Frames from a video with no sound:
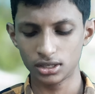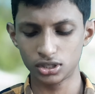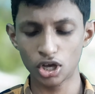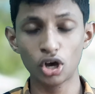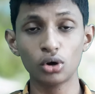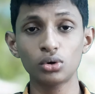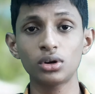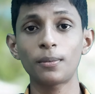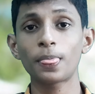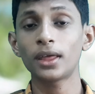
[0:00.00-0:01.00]
So
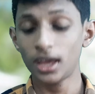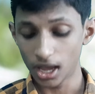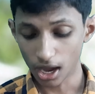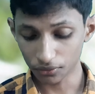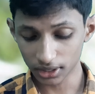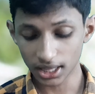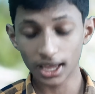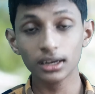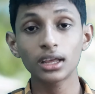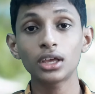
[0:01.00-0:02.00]
after
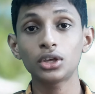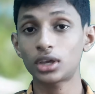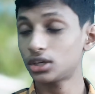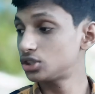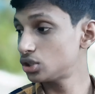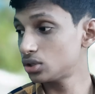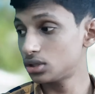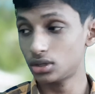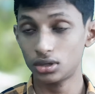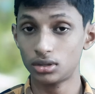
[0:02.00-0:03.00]
that you can shoot
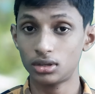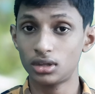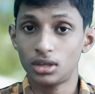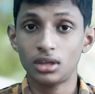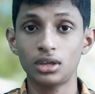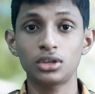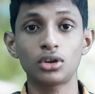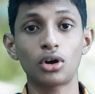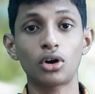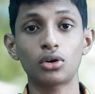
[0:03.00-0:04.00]

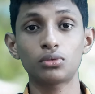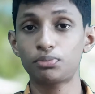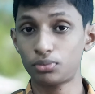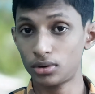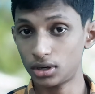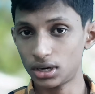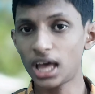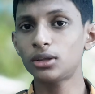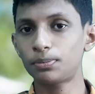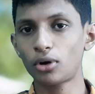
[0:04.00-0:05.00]
your
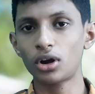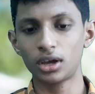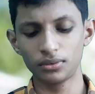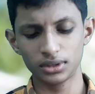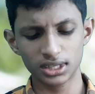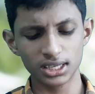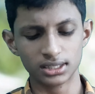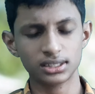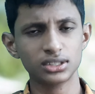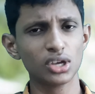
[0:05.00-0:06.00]
another product with
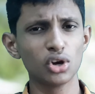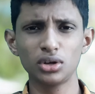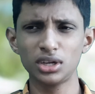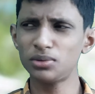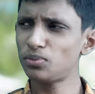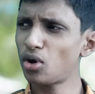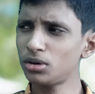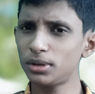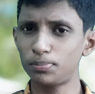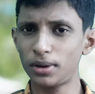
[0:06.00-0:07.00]
this. So it won't
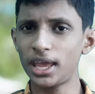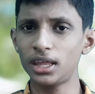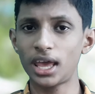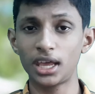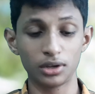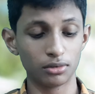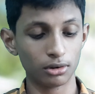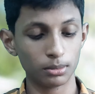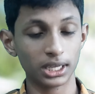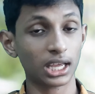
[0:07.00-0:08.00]
be plain and it
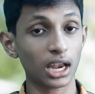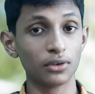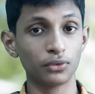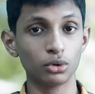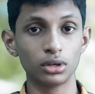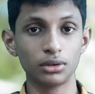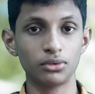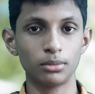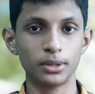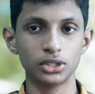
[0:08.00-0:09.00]
will be colorful, it
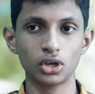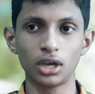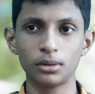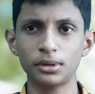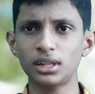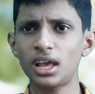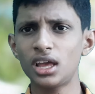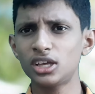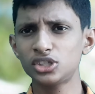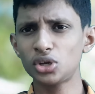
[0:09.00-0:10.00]
will be enjoyable,
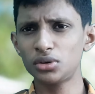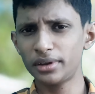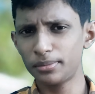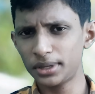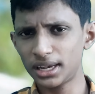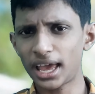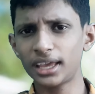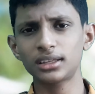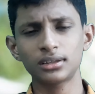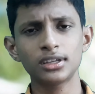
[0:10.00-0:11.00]
so it will be
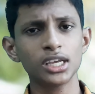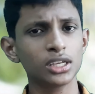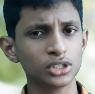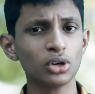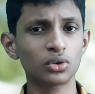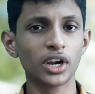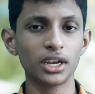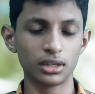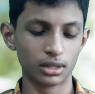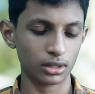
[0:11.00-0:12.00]
like so
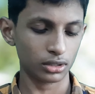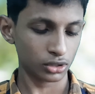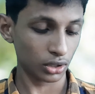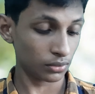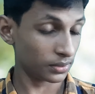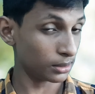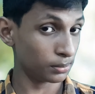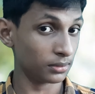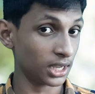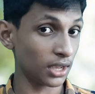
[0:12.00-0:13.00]
great, so it
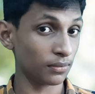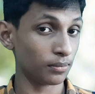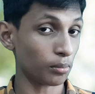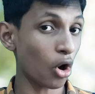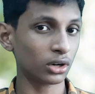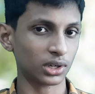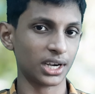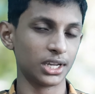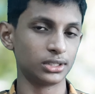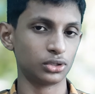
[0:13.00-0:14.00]
will give more
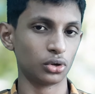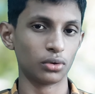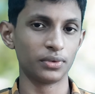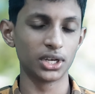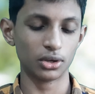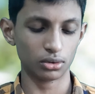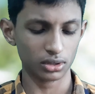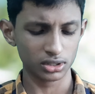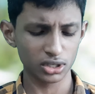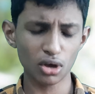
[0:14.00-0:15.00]
credits to your video.
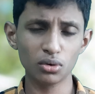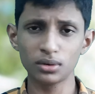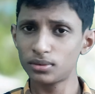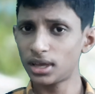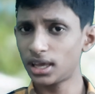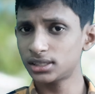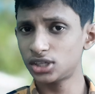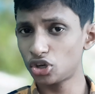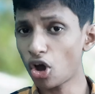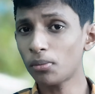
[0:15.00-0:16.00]
So as
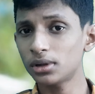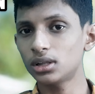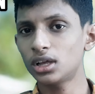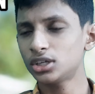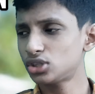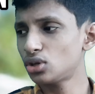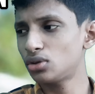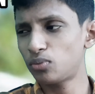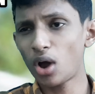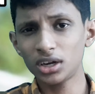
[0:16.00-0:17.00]
a normal, so you
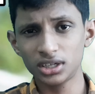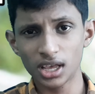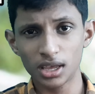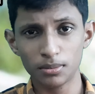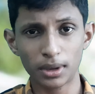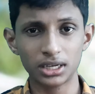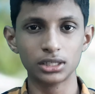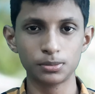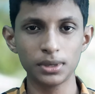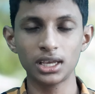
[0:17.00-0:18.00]
want a better
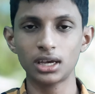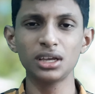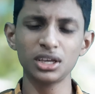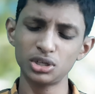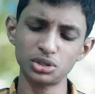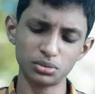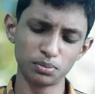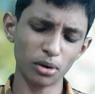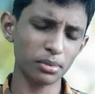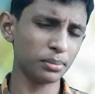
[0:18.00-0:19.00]
speaker, you
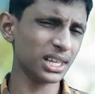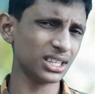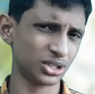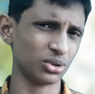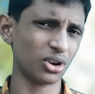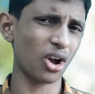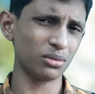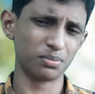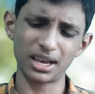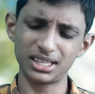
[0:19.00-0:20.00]
probably should
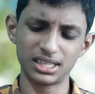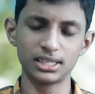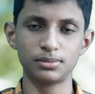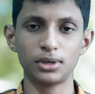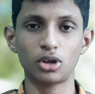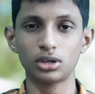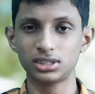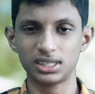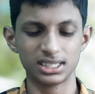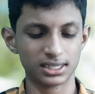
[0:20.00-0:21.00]
not buy this because
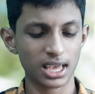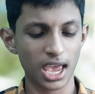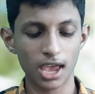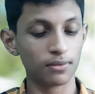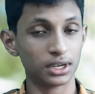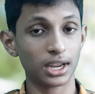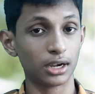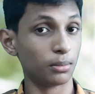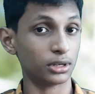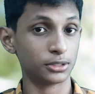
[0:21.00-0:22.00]
this have a
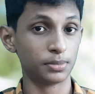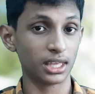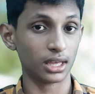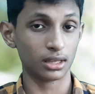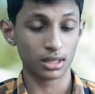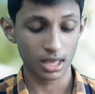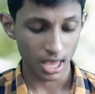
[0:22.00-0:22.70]
terrible speaker.